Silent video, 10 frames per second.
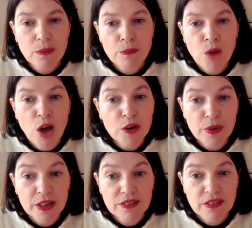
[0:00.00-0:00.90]
work
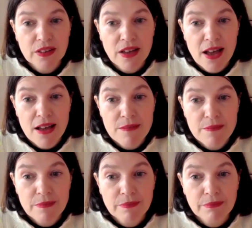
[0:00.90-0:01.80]
with
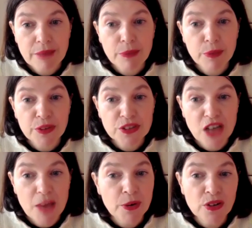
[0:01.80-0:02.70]
um, people with a
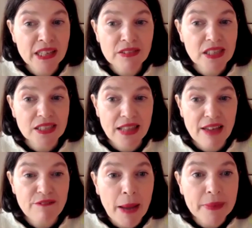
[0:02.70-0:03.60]
terminal illness and
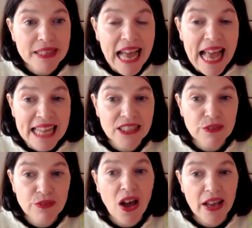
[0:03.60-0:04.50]
their families at end
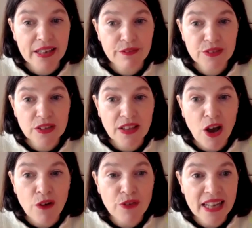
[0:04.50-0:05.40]
of life. So they
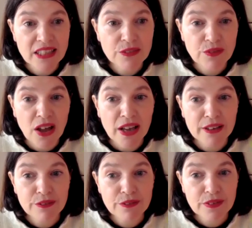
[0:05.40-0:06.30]
offer end of
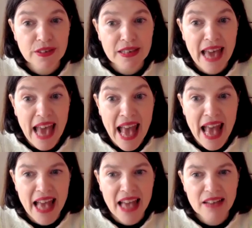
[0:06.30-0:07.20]
life
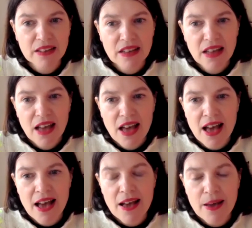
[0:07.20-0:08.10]
care.
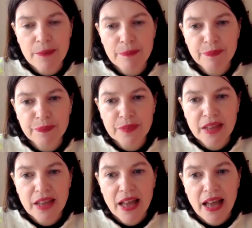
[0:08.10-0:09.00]
Um,
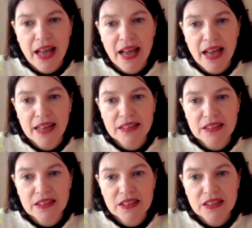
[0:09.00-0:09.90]

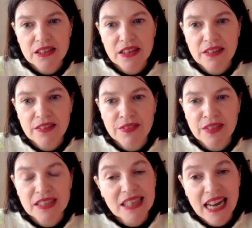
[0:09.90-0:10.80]
And
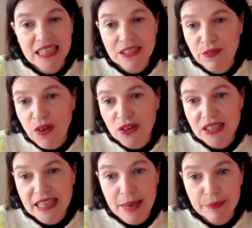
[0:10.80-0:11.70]
this collective of
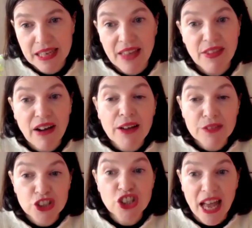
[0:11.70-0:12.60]
artists came together out of
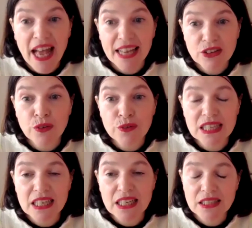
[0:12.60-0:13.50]
a shared,
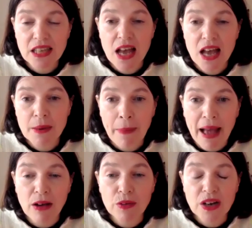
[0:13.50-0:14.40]
obviously, concern about the